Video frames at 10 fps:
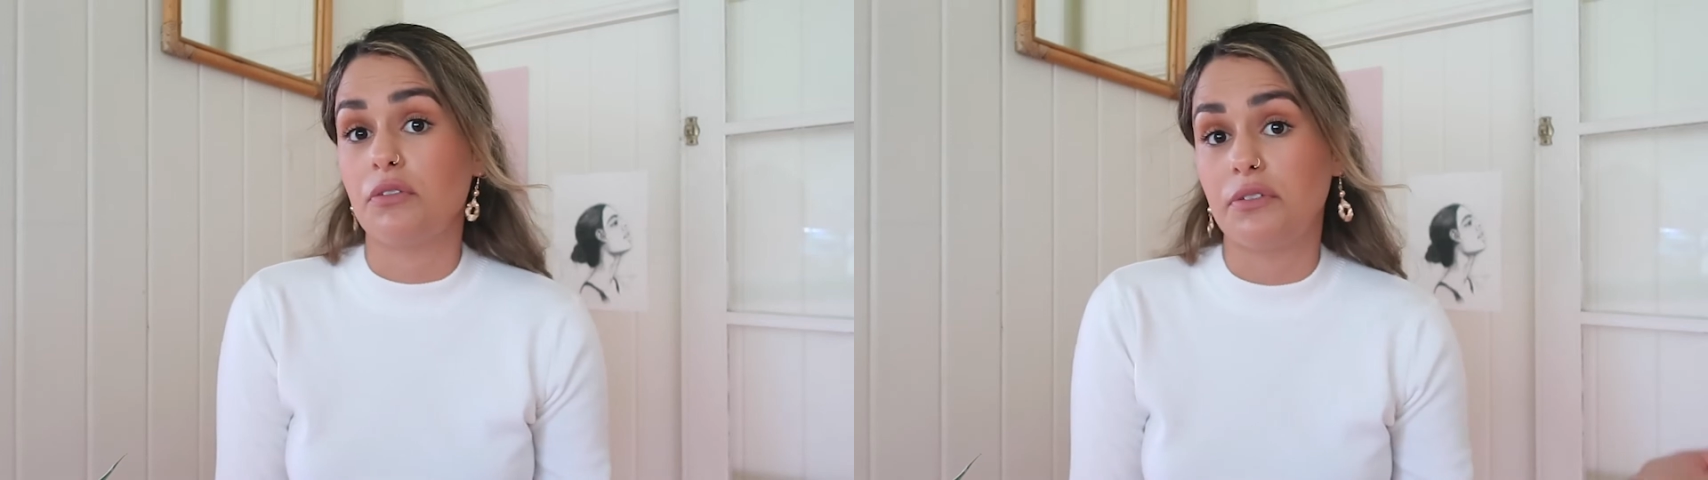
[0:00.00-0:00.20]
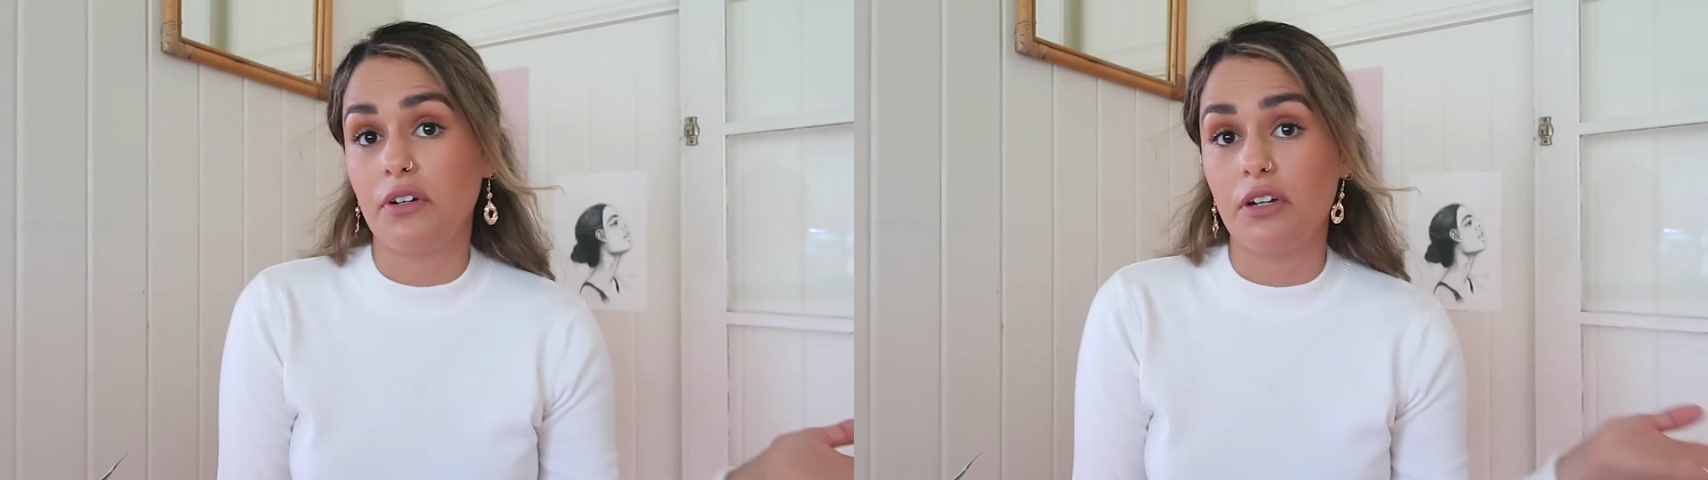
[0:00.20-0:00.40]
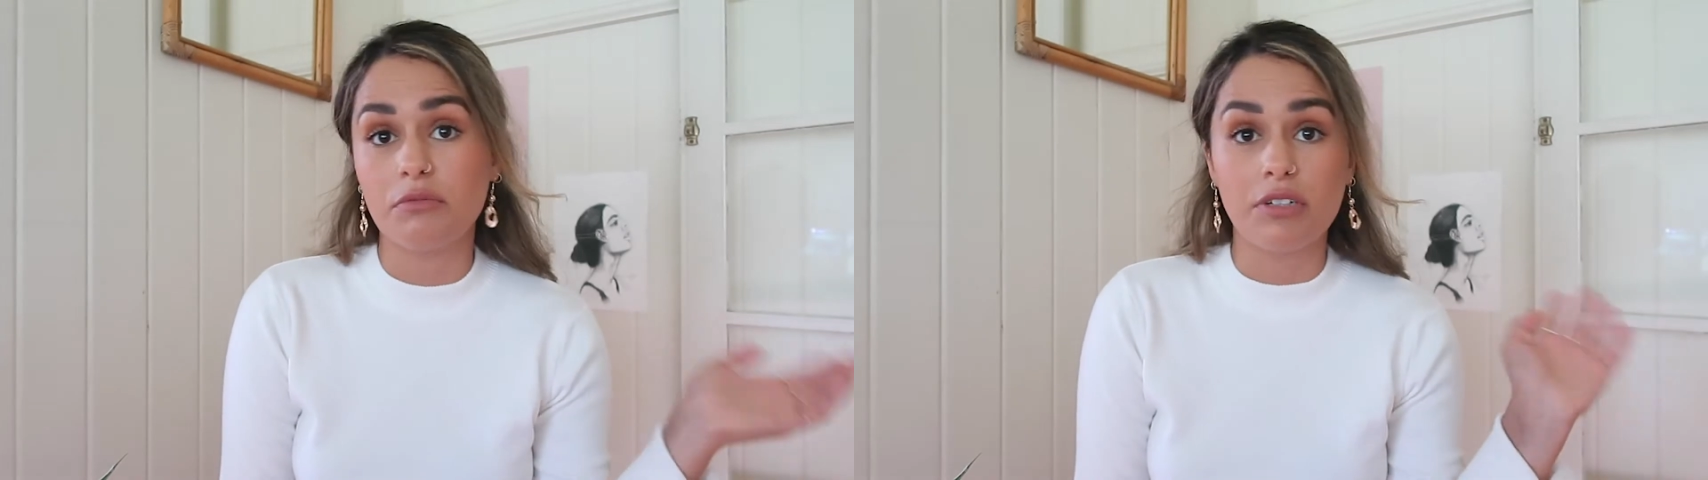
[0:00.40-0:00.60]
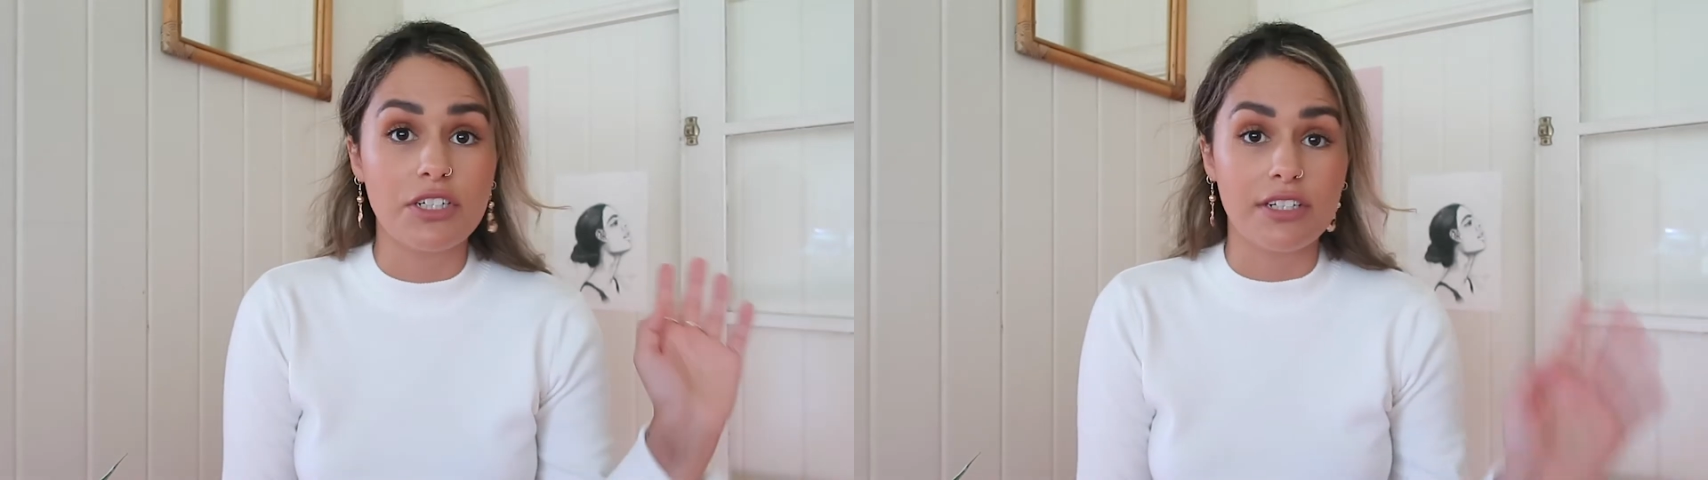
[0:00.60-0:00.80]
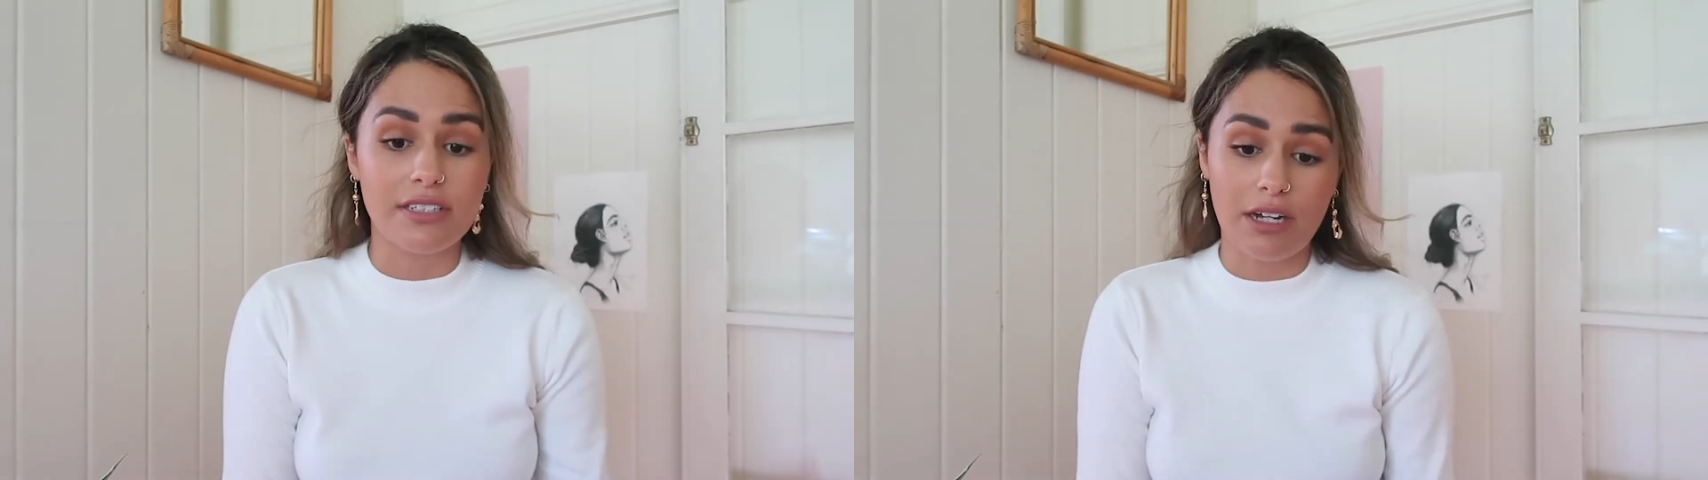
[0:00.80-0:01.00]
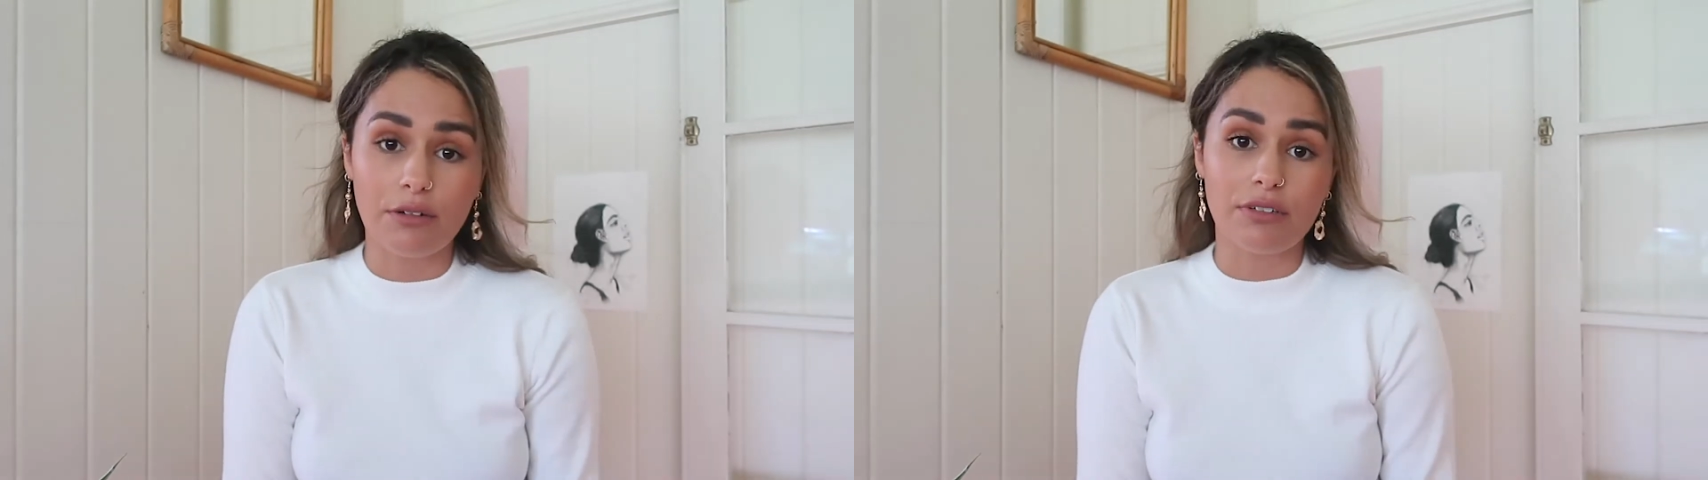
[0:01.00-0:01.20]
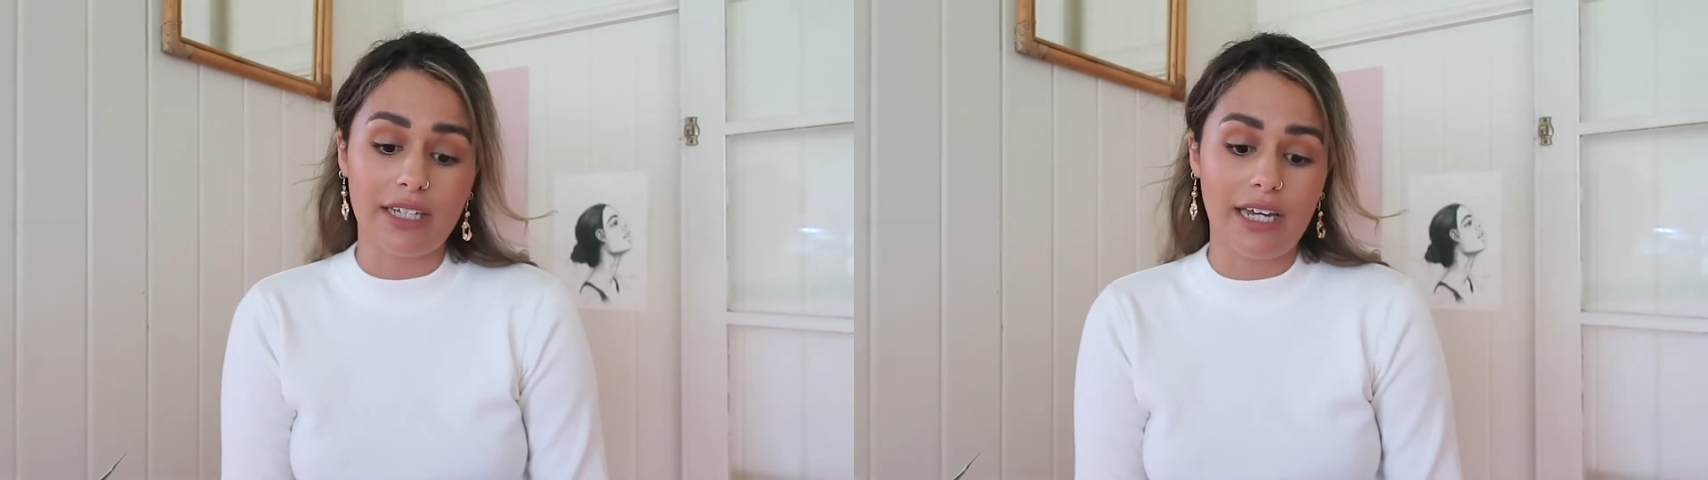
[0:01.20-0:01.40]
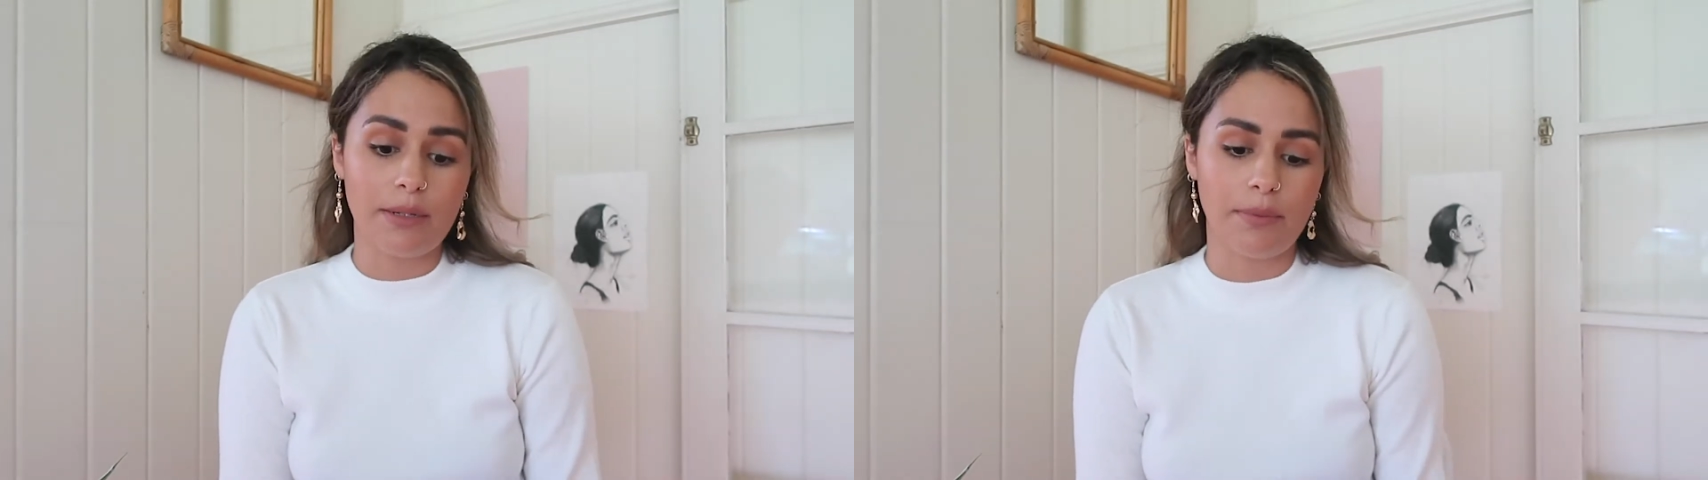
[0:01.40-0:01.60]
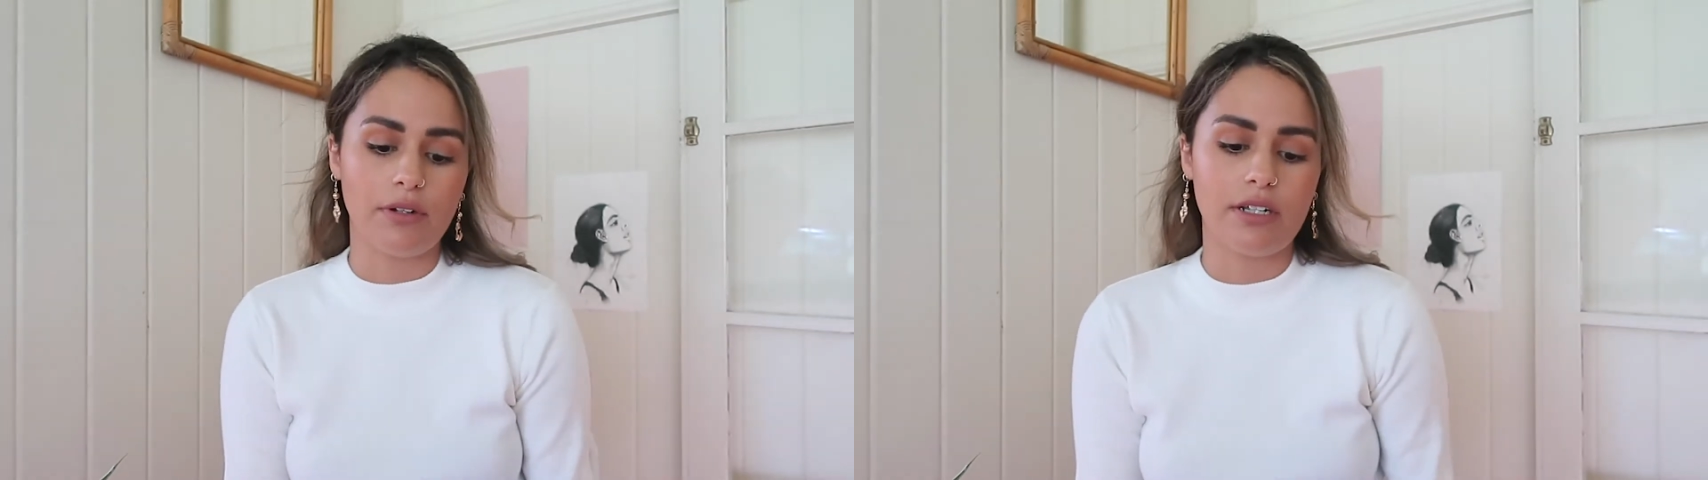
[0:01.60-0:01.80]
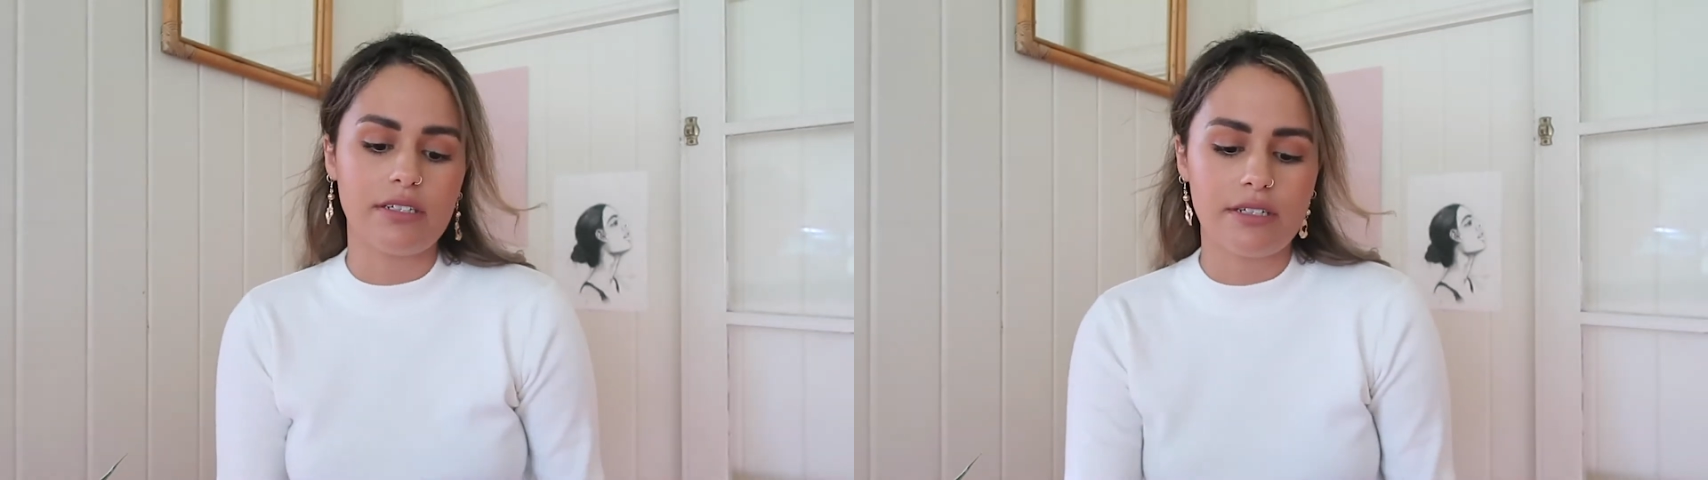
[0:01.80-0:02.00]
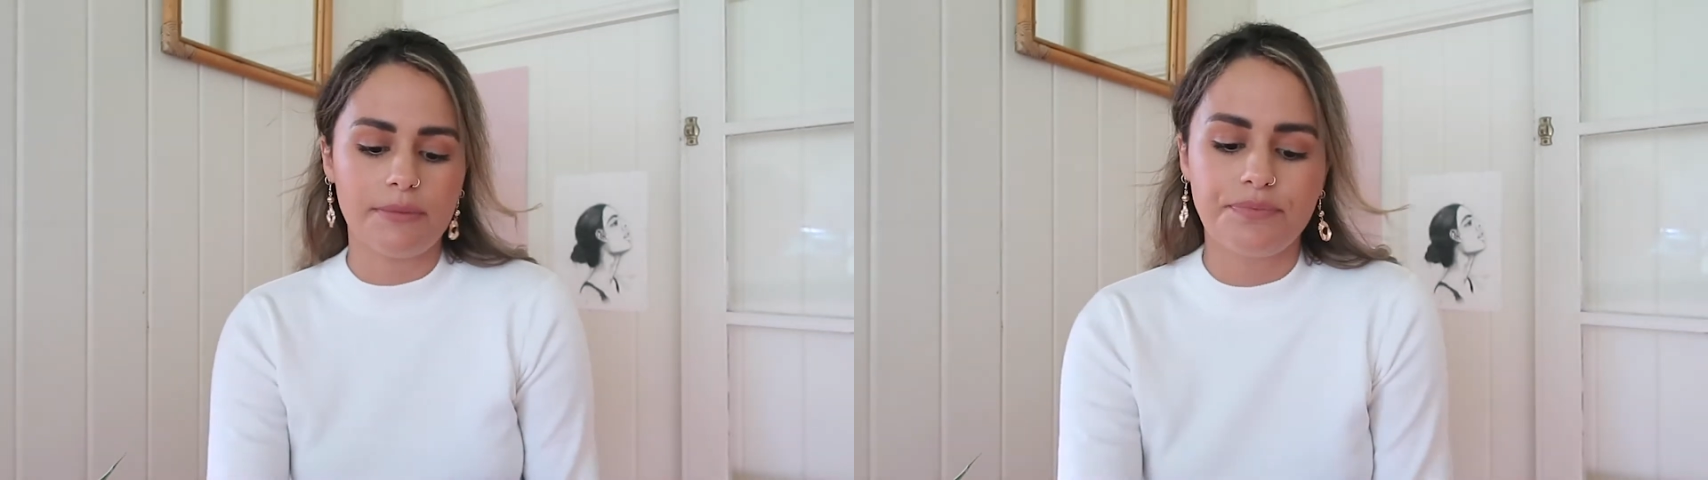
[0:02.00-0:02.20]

off your phone, which is a really added bonus.